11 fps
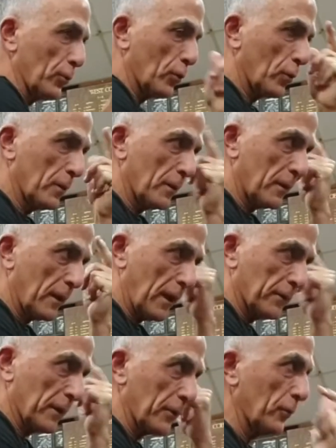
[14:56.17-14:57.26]
look,
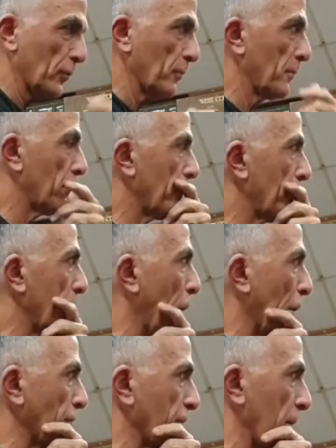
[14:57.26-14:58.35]
and
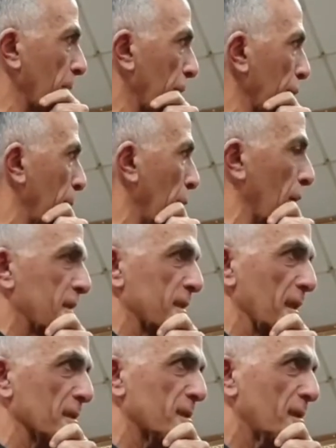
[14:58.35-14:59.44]
mind of that little boy
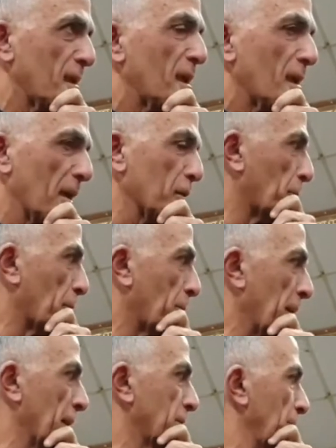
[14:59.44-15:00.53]
says, you're
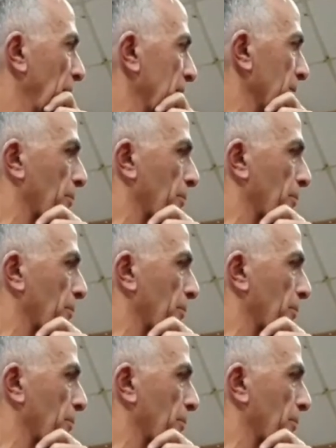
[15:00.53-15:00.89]
prepared to pay the